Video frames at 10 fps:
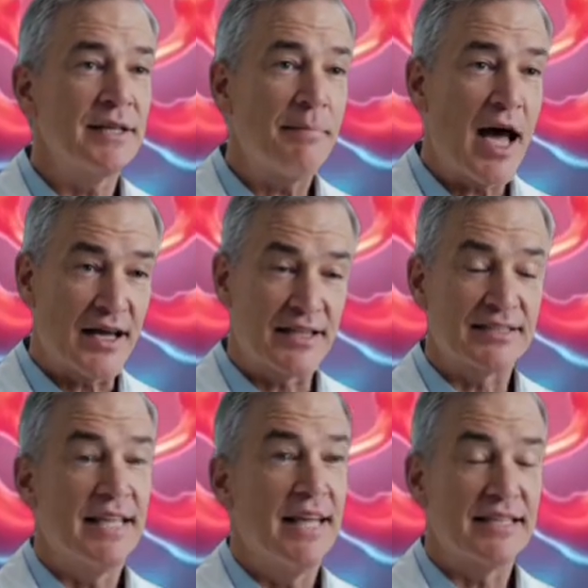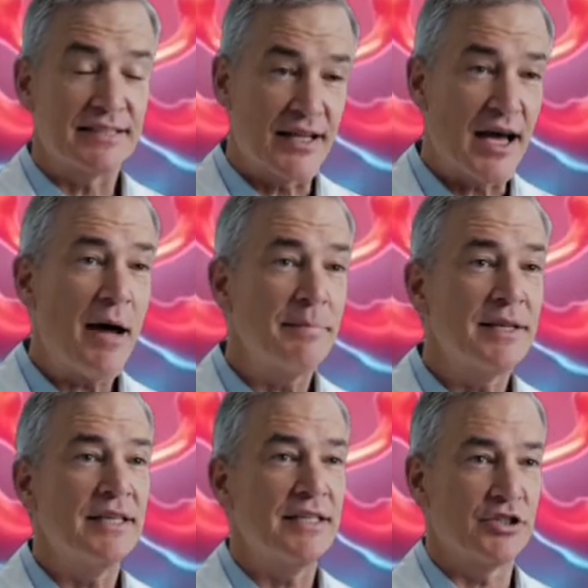healing. The
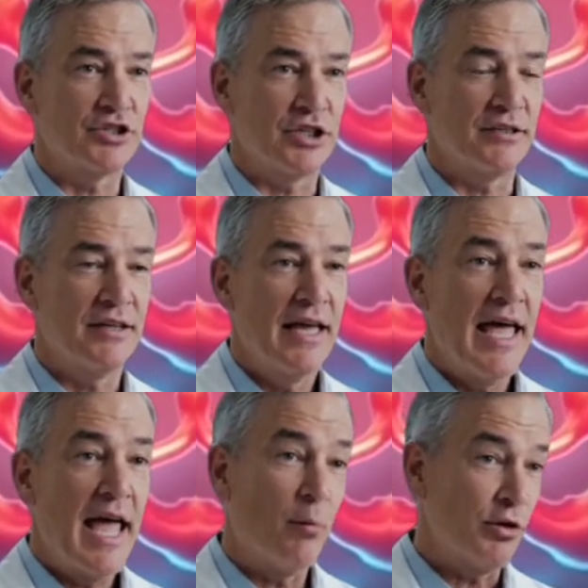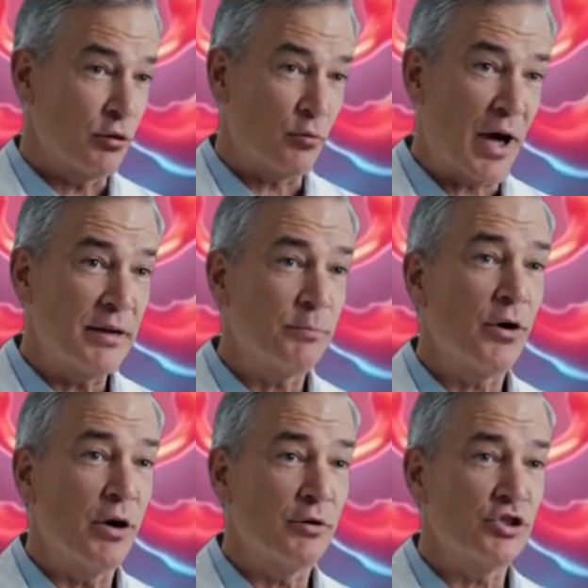first one is ignoring
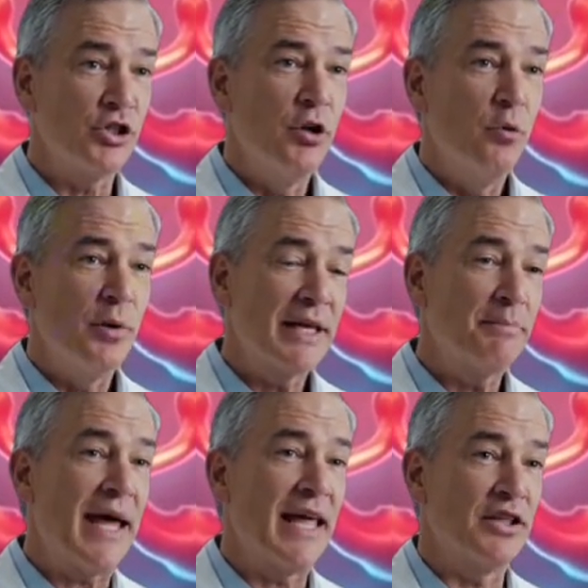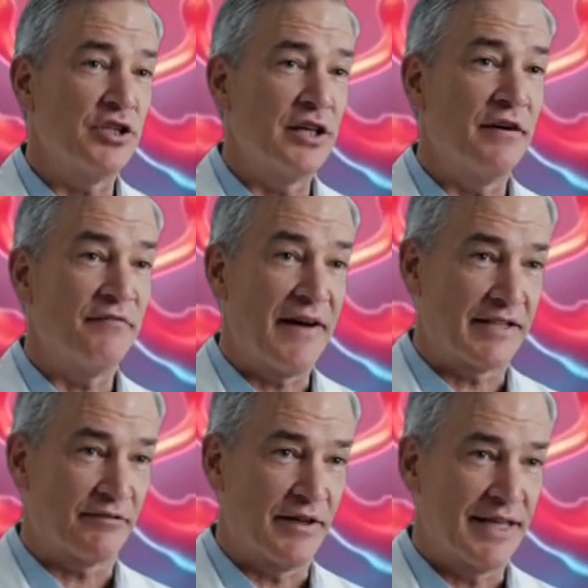fatigue. Fatigue isn't
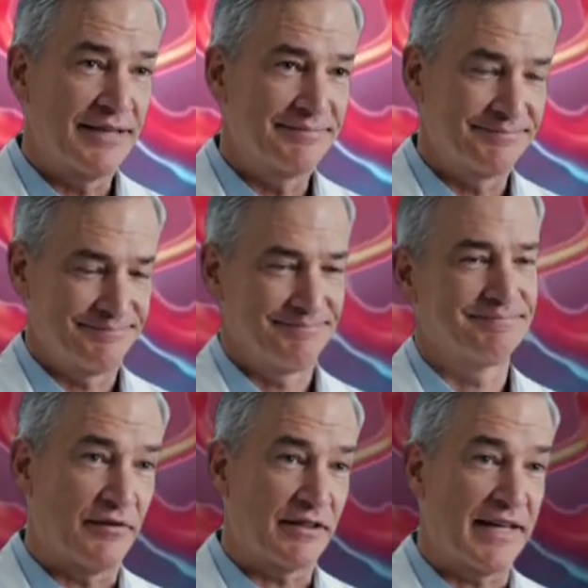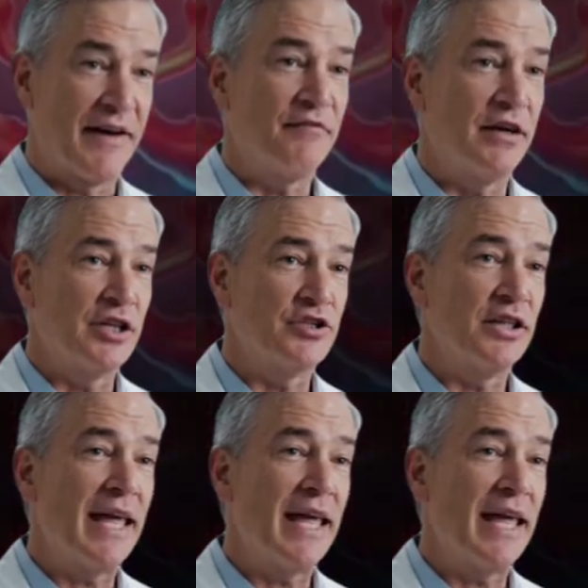laziness, it's communication.